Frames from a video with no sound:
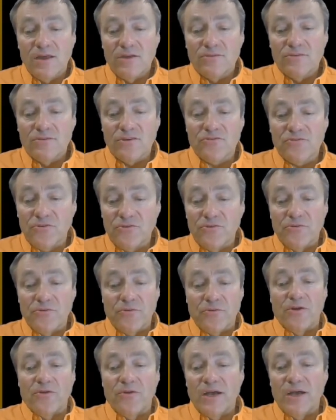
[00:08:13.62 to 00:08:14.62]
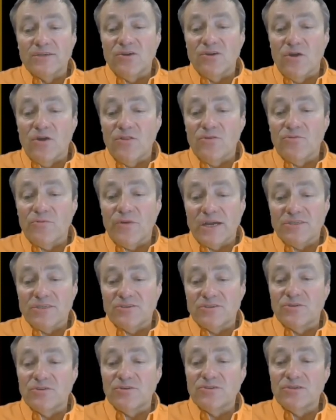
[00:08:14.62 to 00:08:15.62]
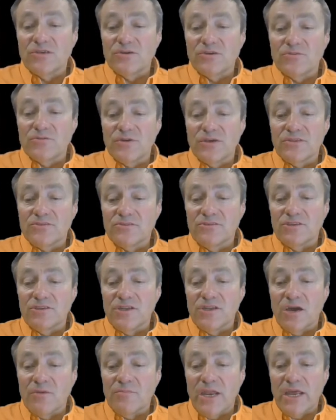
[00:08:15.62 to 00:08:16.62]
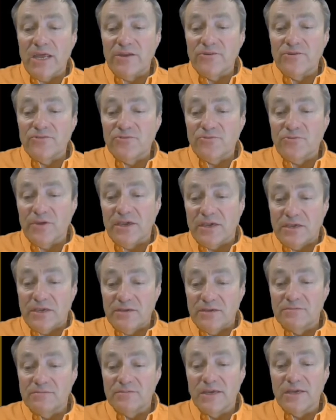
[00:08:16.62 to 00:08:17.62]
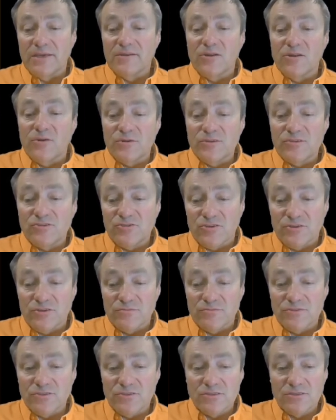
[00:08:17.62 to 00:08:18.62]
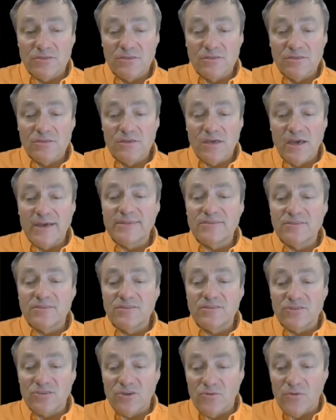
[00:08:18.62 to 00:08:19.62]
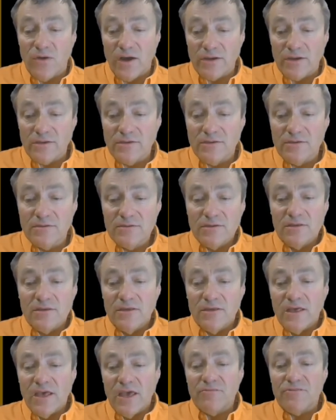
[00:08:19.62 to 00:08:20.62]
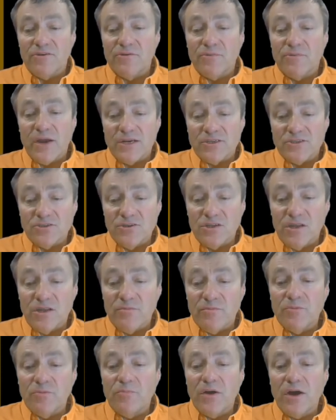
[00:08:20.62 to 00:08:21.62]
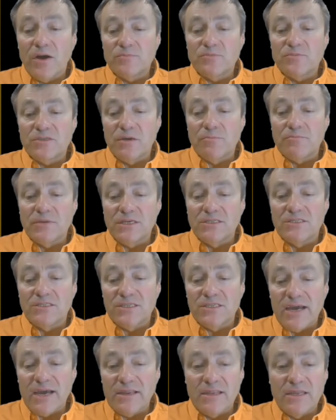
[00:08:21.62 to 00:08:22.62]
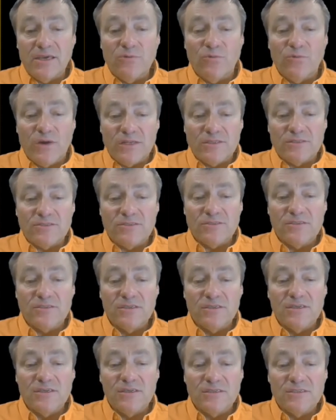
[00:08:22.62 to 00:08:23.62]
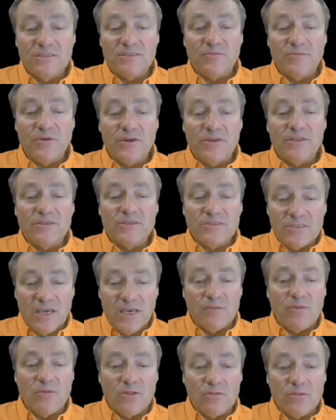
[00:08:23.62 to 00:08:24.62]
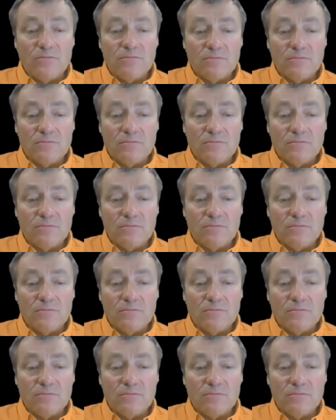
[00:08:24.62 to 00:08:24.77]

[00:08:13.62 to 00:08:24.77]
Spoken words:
The third row has all the rationals with denominator 3 in lowest terms, and so on. Every rational number pops up exactly once somewhere in this table.